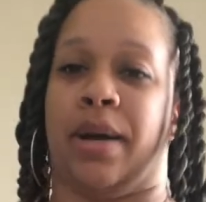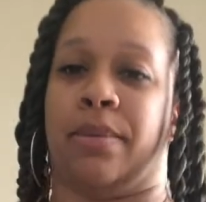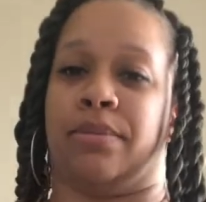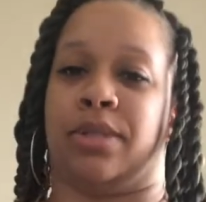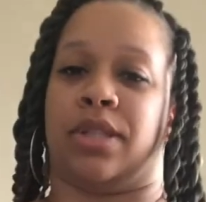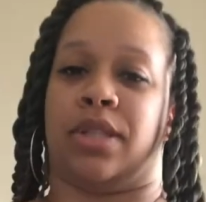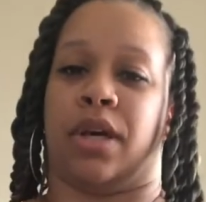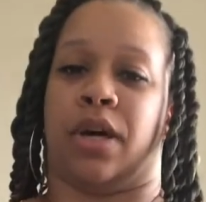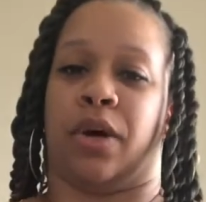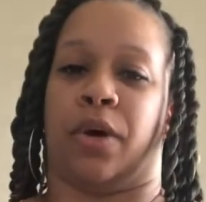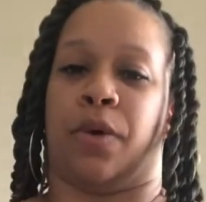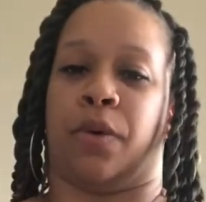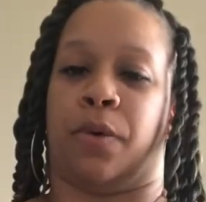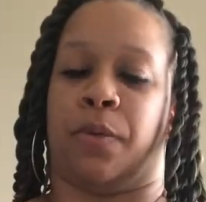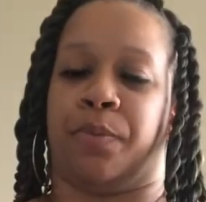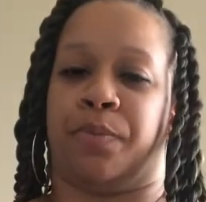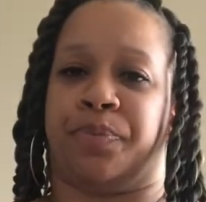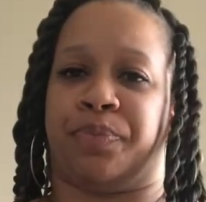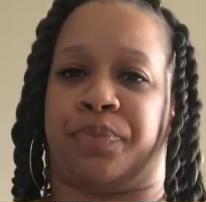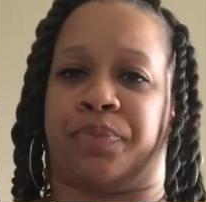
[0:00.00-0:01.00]

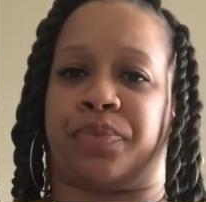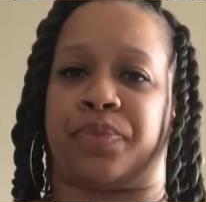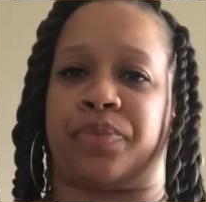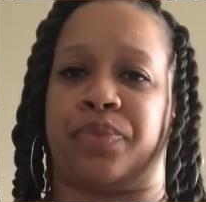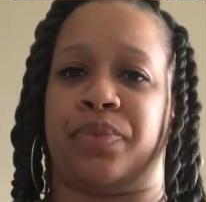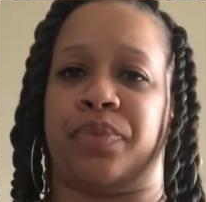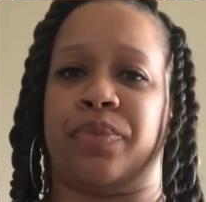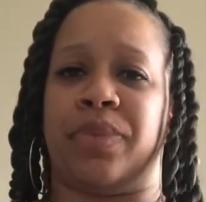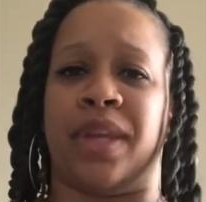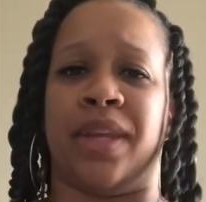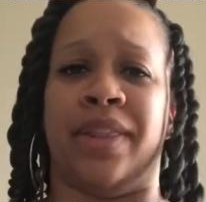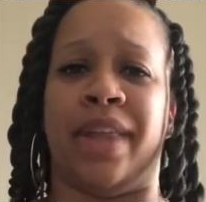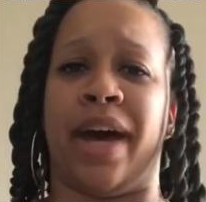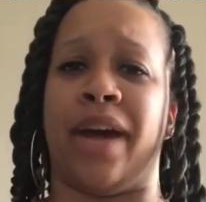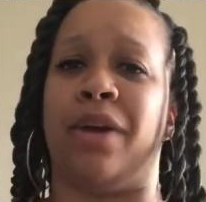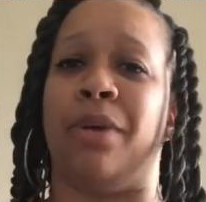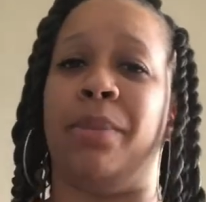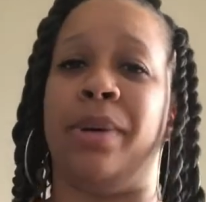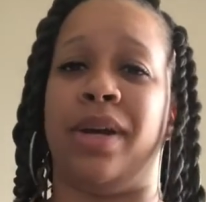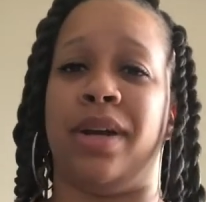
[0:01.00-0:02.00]
So
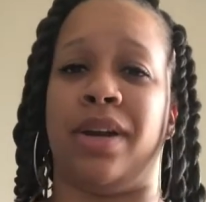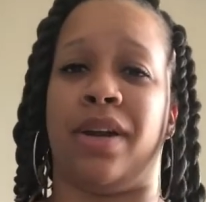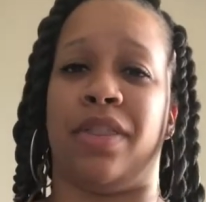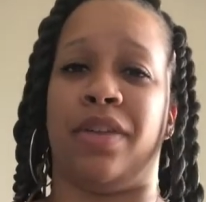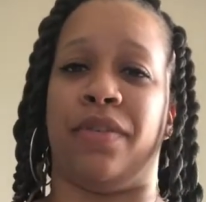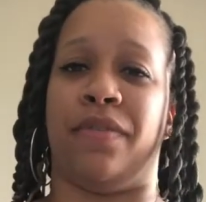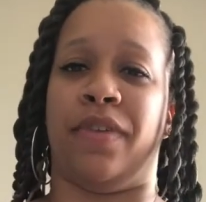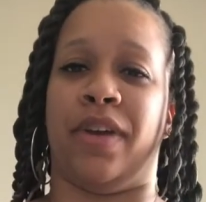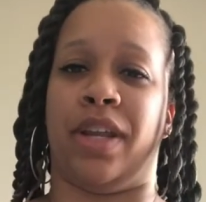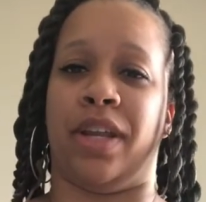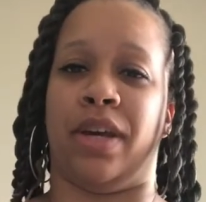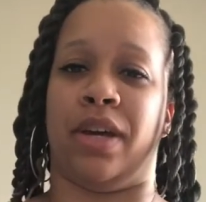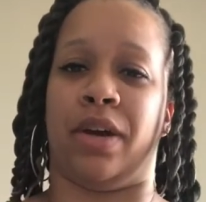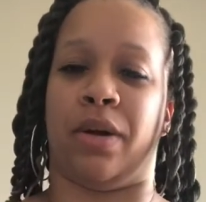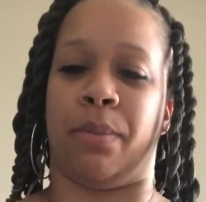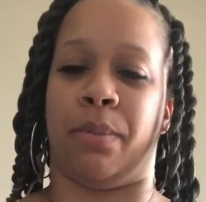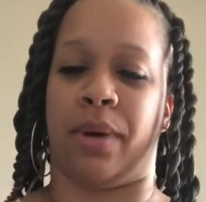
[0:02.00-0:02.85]
that'll be another video,